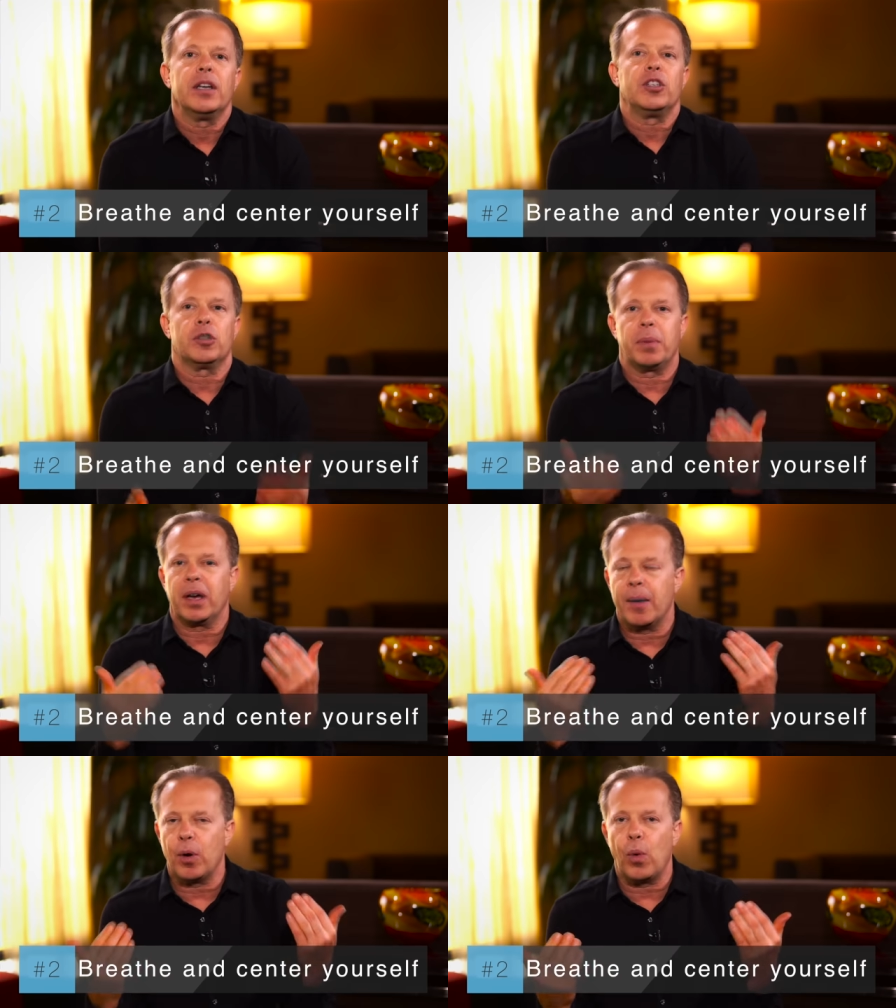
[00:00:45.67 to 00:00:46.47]
Just
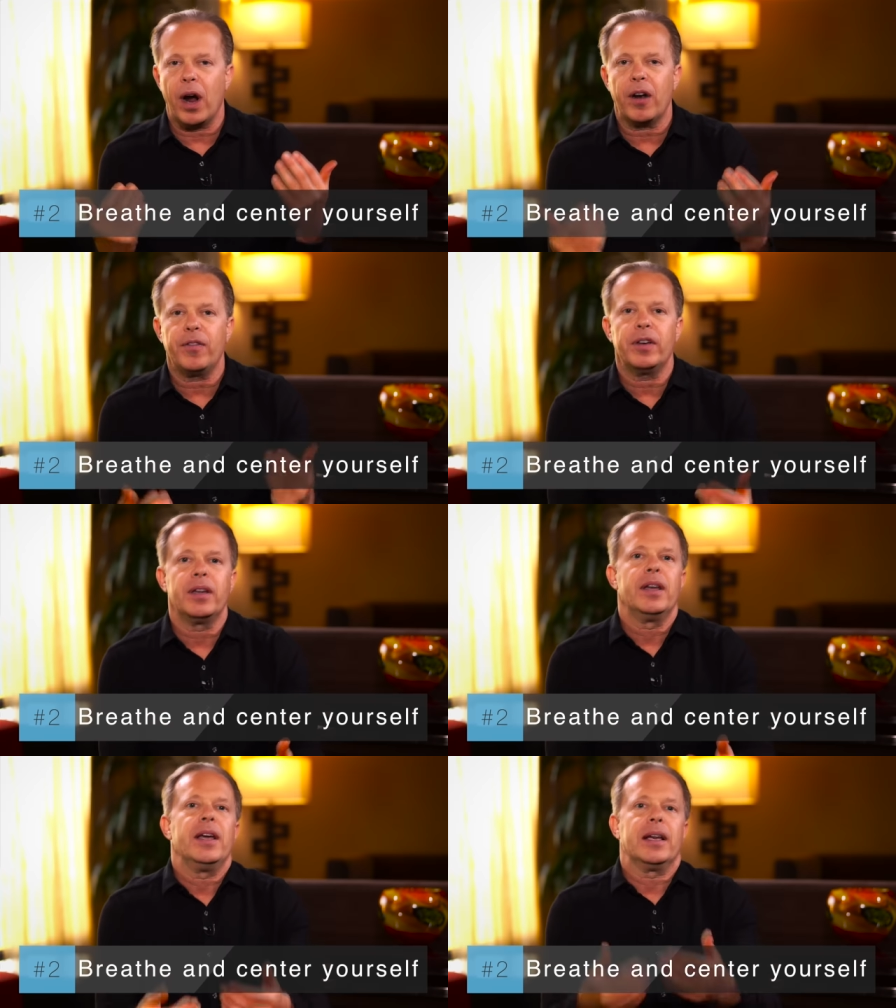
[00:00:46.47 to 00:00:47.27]
become aware of
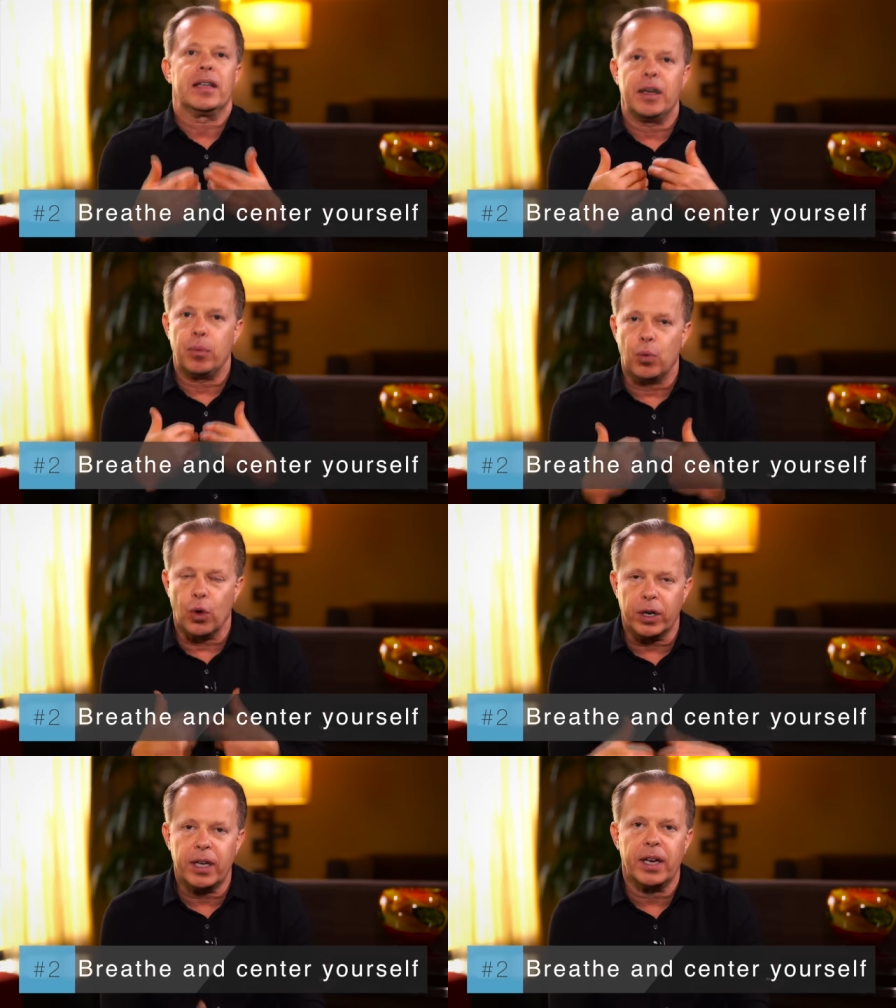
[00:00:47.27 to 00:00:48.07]
it and keep
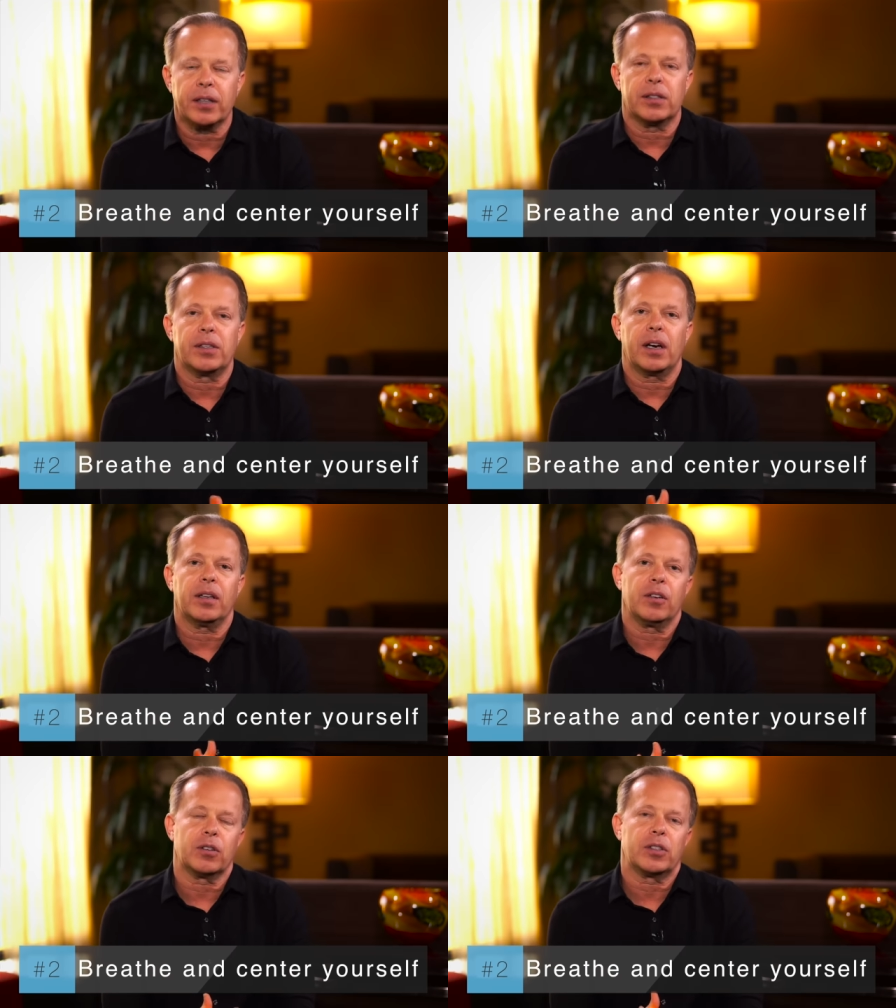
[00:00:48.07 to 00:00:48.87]
working on
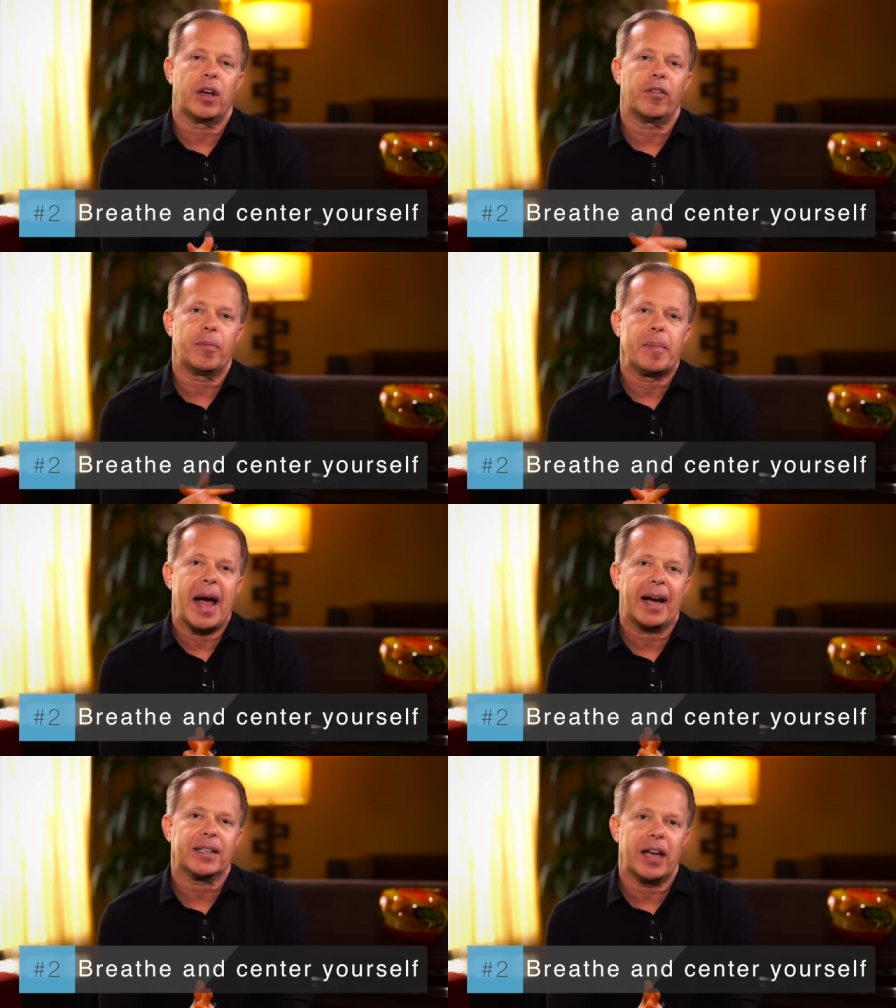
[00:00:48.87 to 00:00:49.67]
settling yourself
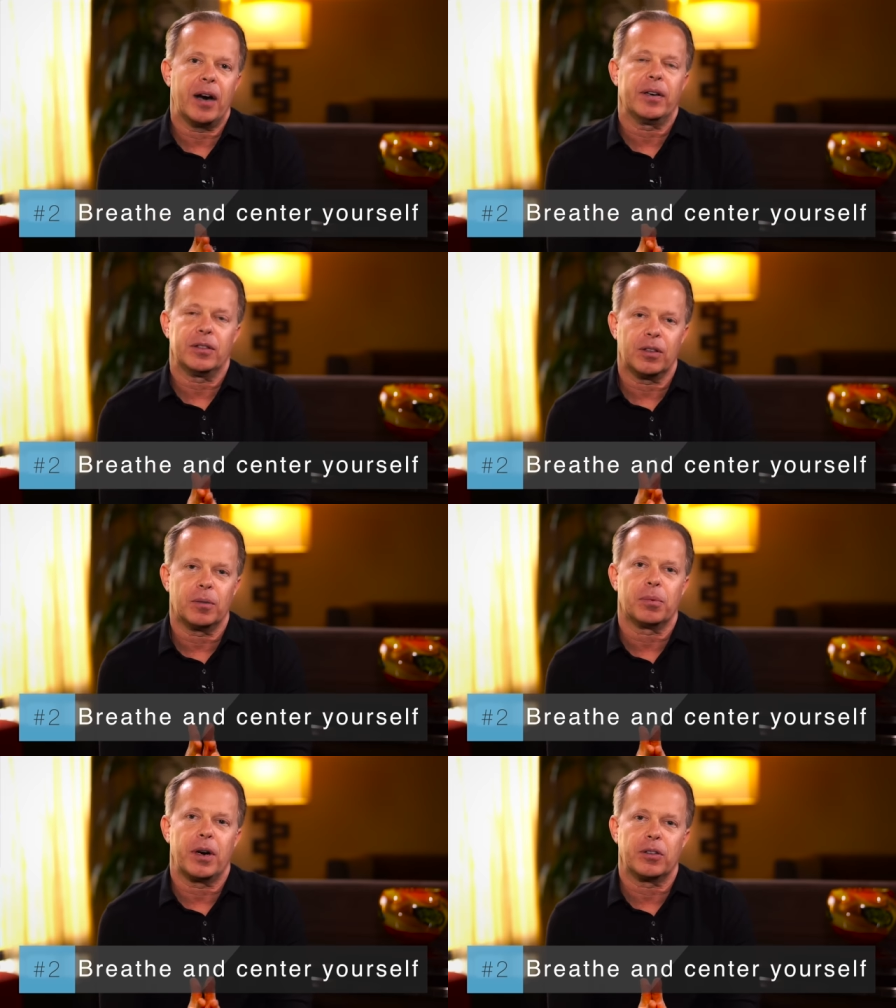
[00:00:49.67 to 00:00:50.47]
back down into
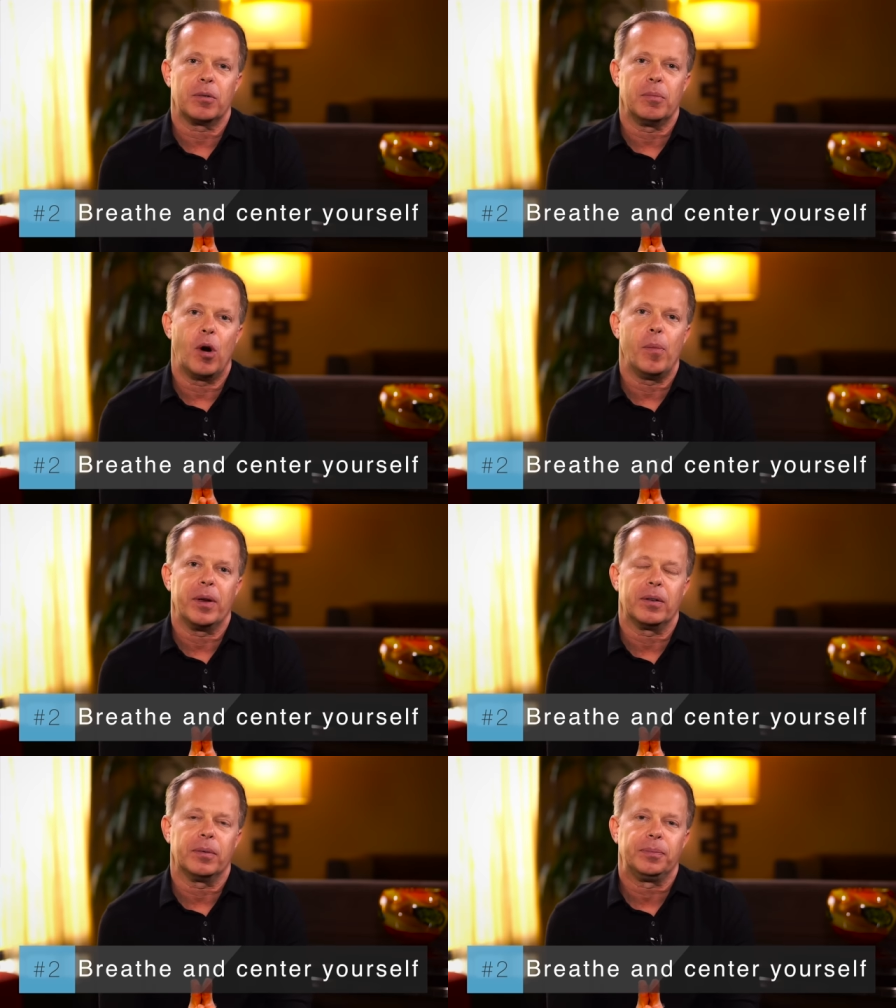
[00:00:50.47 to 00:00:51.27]
the present
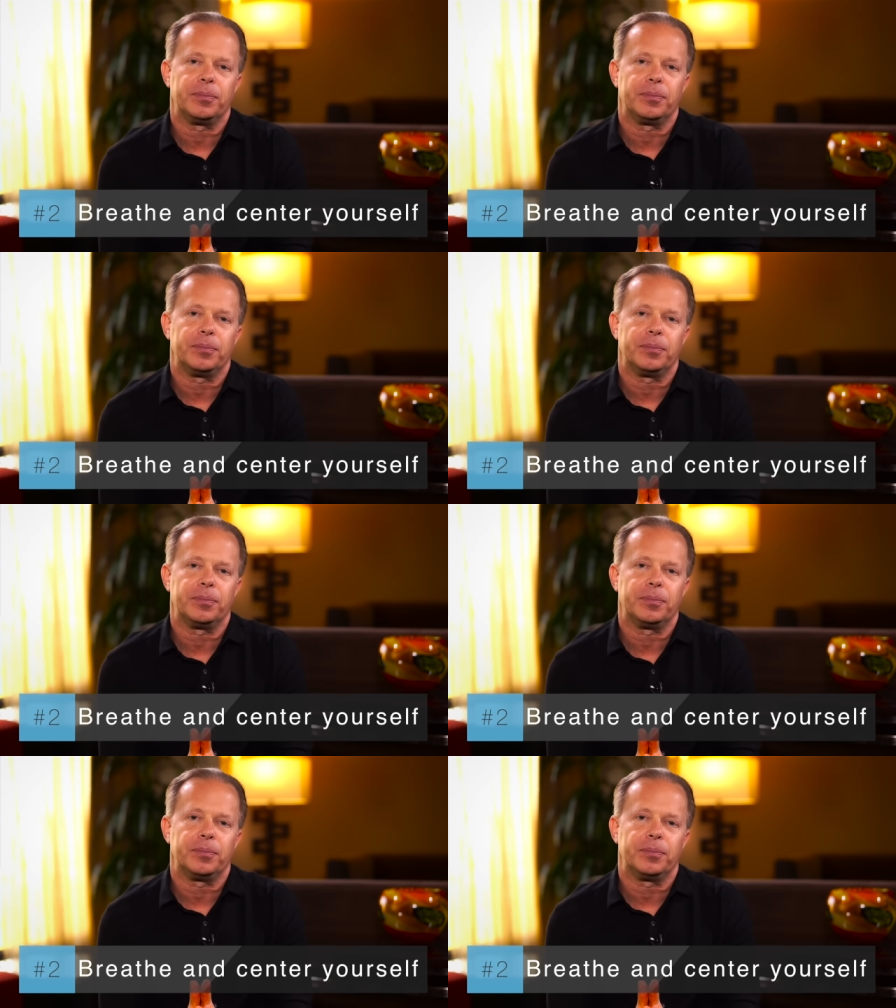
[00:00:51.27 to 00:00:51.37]
moment.